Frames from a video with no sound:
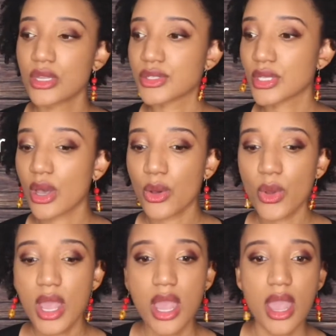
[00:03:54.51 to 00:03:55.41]

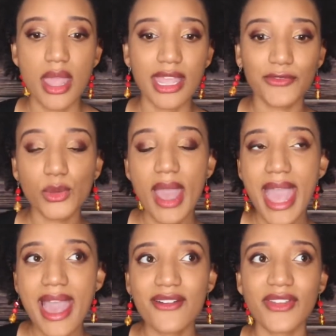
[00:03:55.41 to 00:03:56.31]
So if you
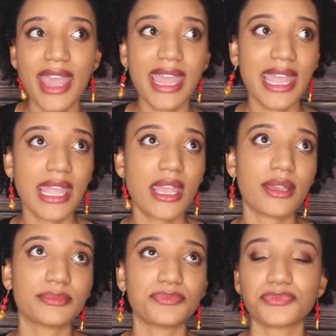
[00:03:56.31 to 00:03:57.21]
have a
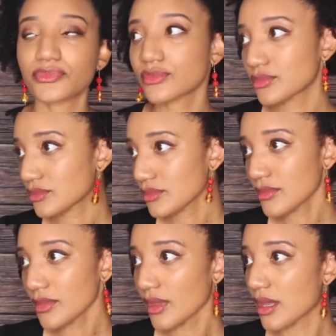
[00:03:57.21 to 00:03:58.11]

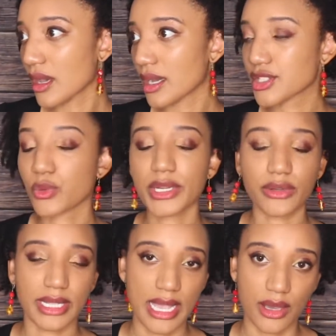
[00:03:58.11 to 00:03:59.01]

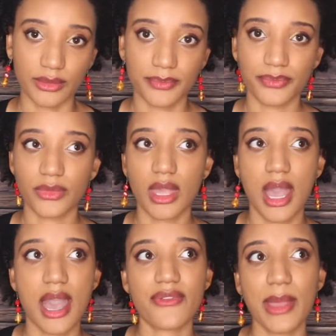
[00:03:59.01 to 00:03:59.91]
Twitter account,
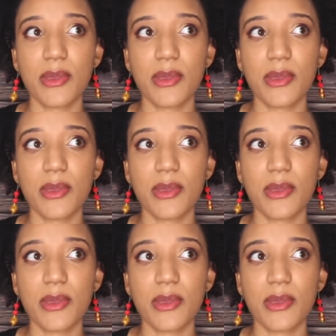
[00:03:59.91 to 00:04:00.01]
I've had